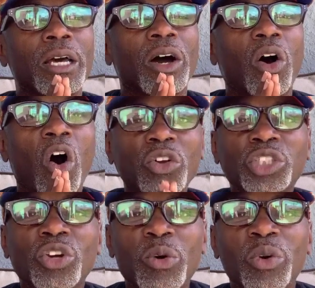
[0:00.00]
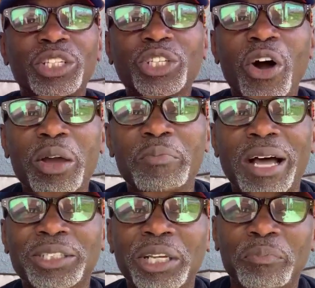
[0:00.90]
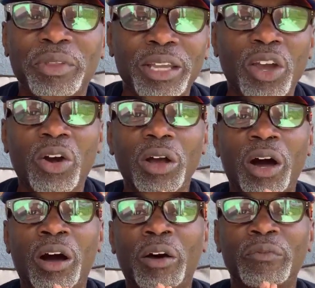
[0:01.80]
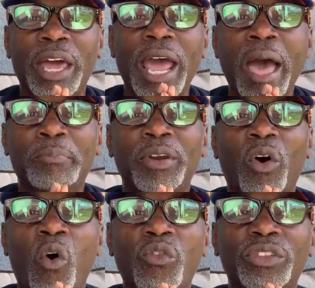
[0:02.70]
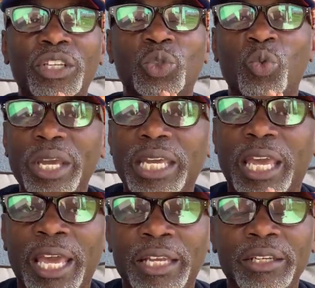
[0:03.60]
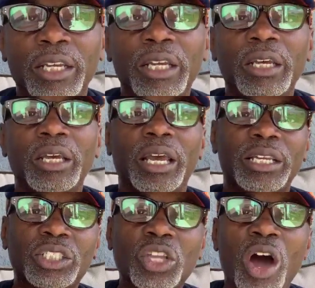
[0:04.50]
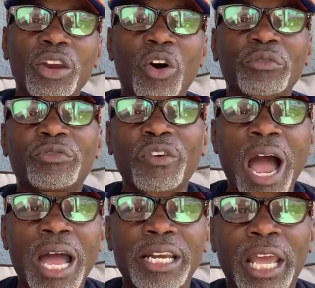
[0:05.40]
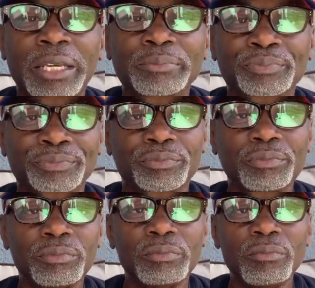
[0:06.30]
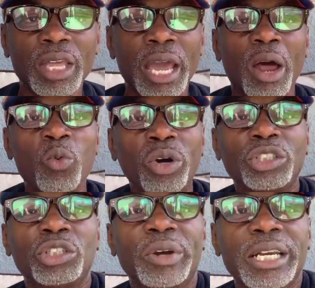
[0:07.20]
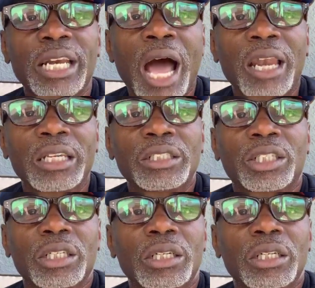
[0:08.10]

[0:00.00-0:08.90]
also, I want to talk about something that happened over this weekend. It started on Friday, and I want to acknowledge